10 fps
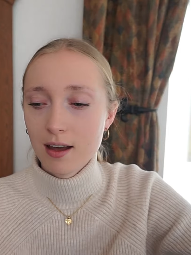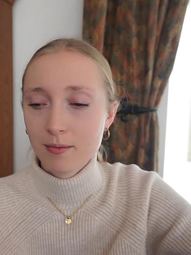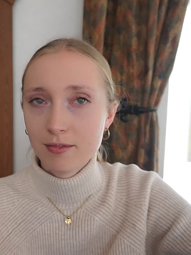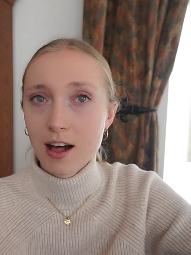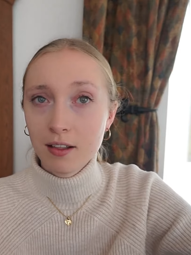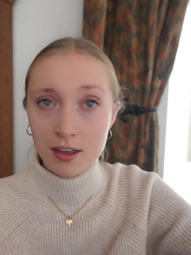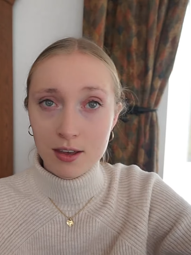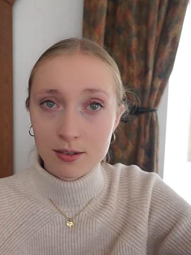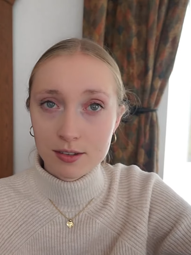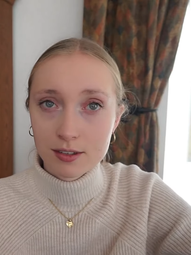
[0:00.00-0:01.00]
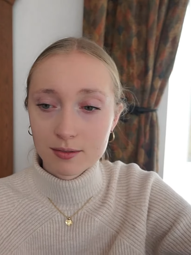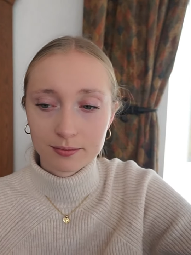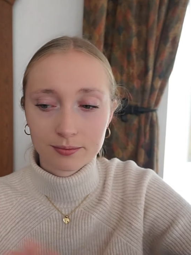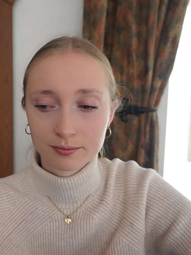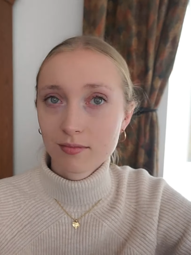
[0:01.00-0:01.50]
values,
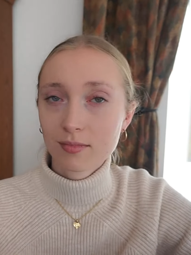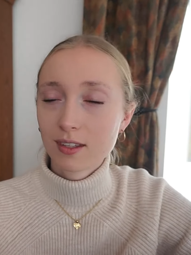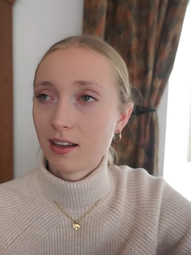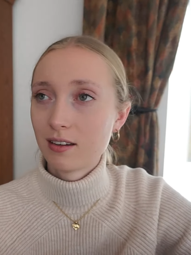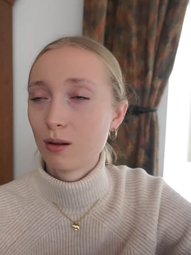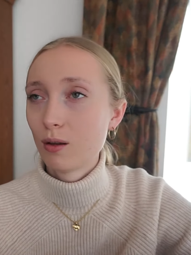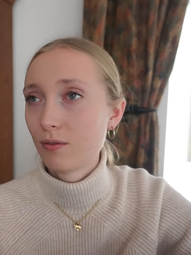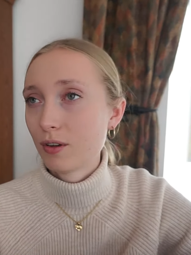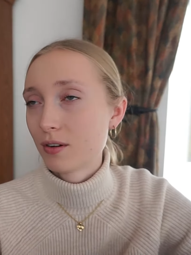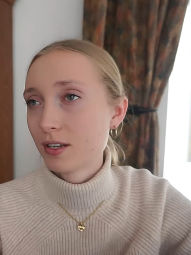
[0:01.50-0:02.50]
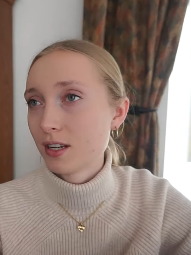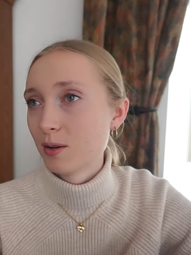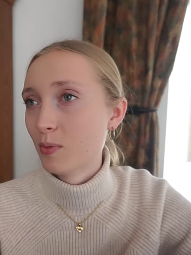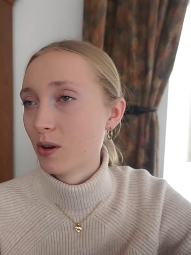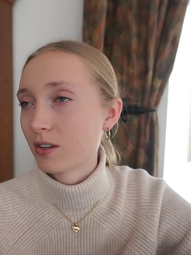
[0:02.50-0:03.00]
and a lot of the
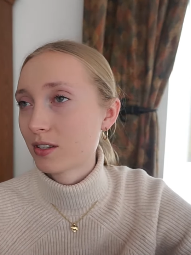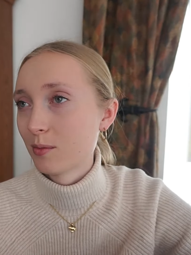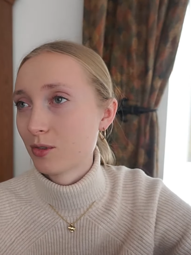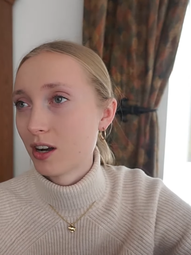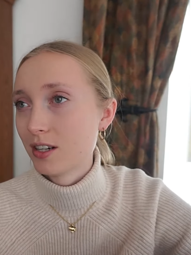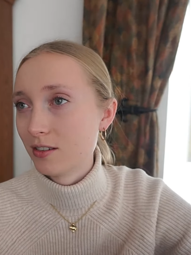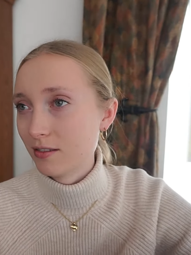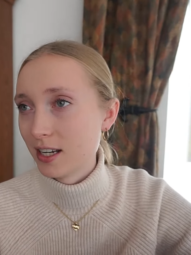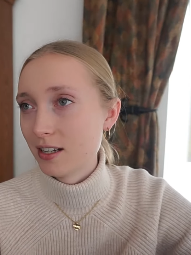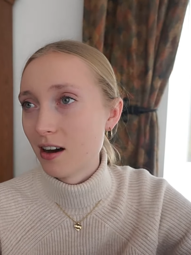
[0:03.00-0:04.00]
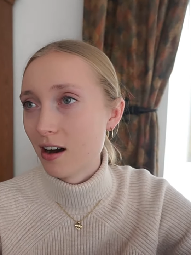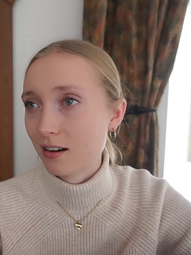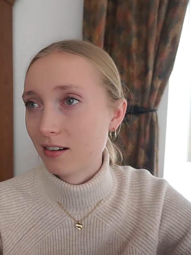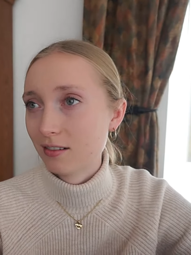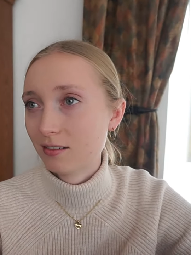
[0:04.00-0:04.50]
Christian books I'm trying to read
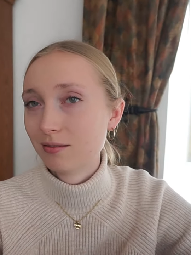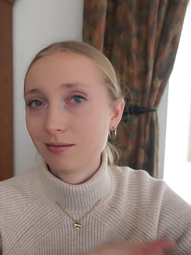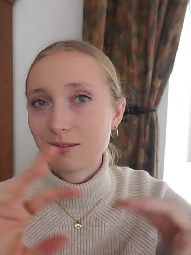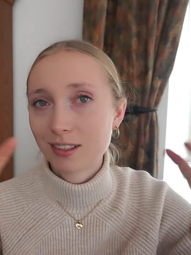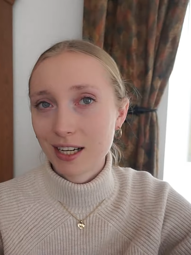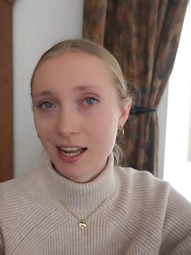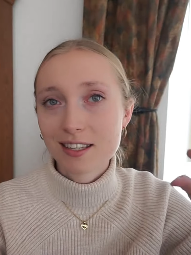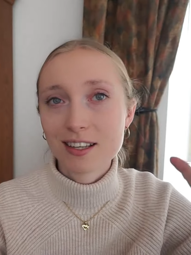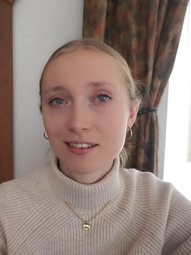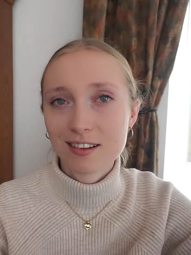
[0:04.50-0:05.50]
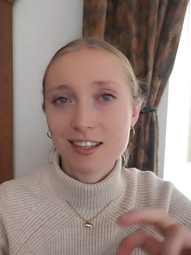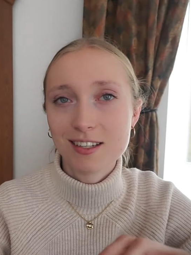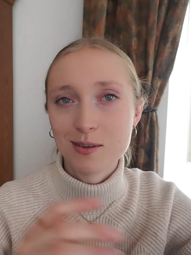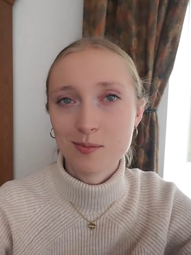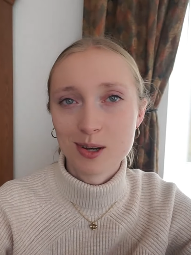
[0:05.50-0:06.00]
are classic
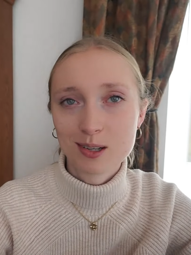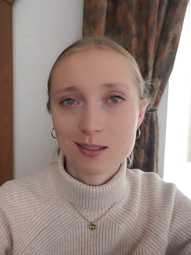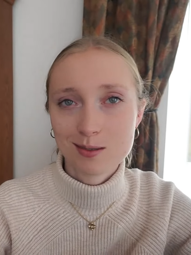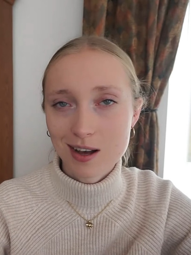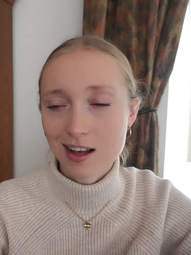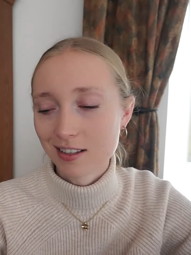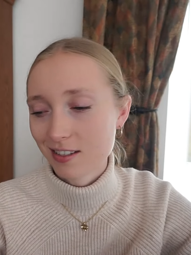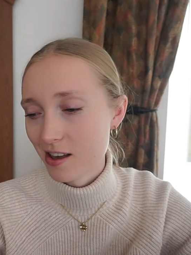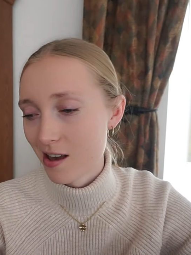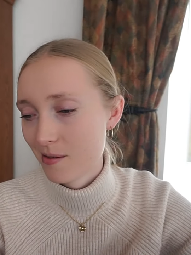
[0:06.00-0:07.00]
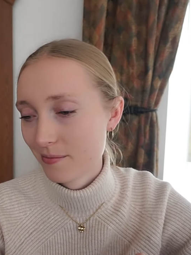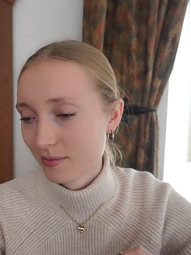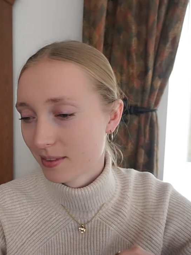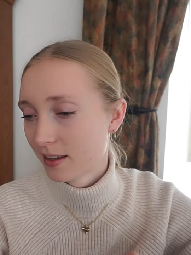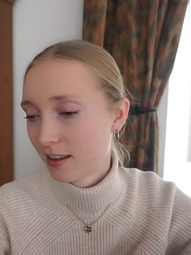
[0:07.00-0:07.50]
Christian books as well, so,
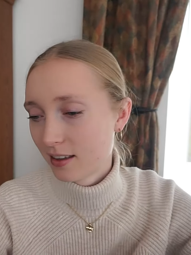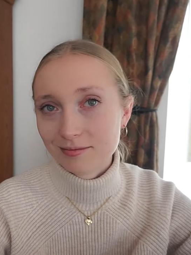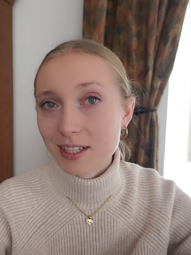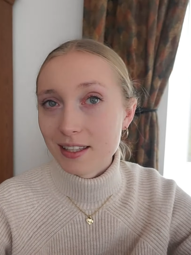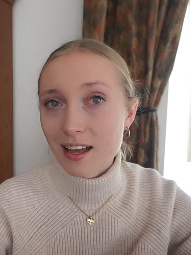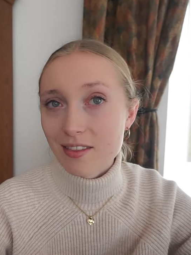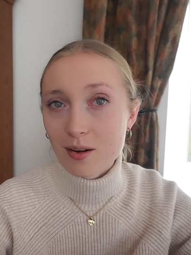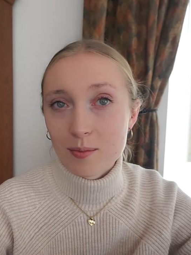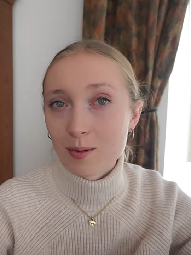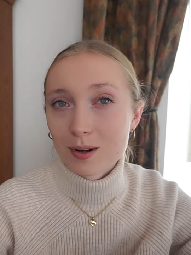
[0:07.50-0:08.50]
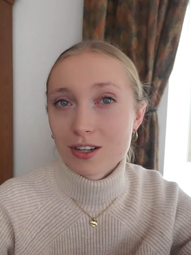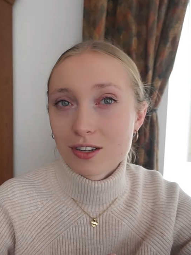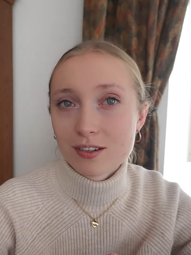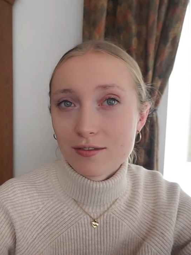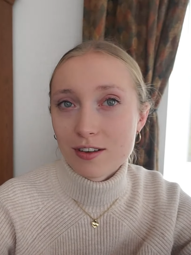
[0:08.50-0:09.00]
and then there are probably
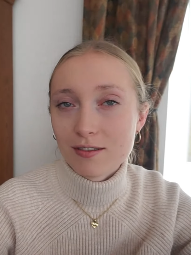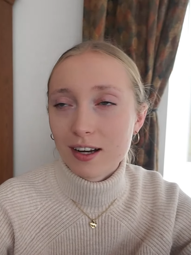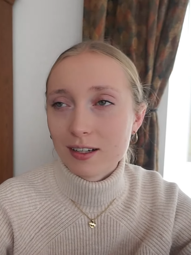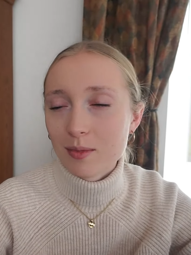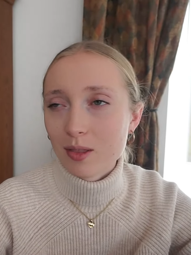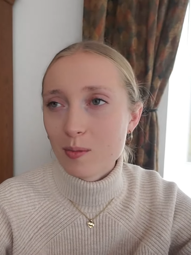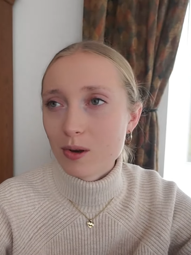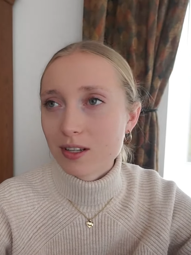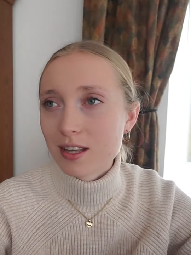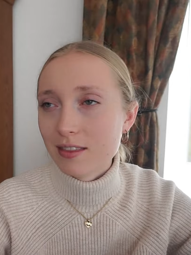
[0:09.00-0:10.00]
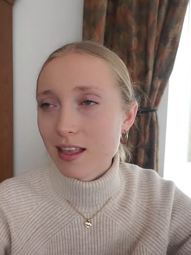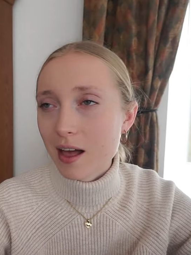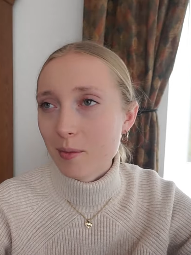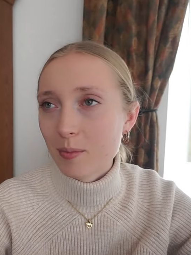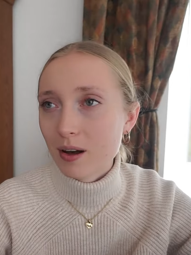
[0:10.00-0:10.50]
just a few random other books in
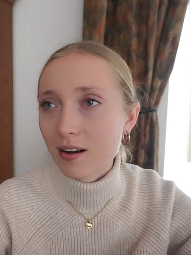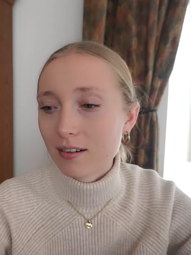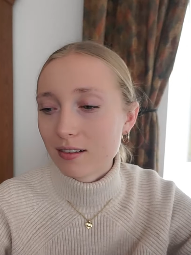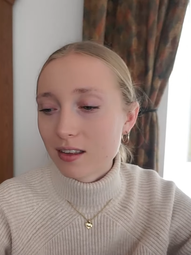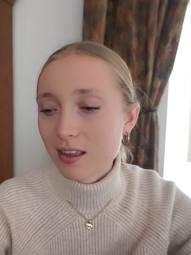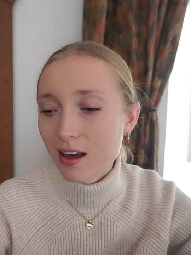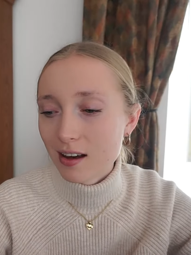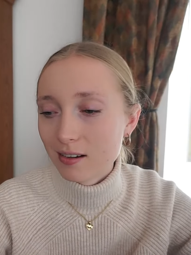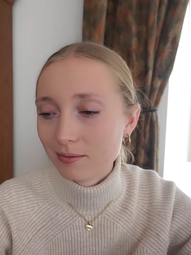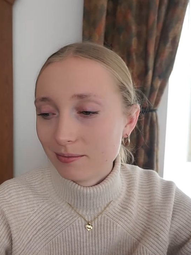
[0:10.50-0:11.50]
there, but yeah.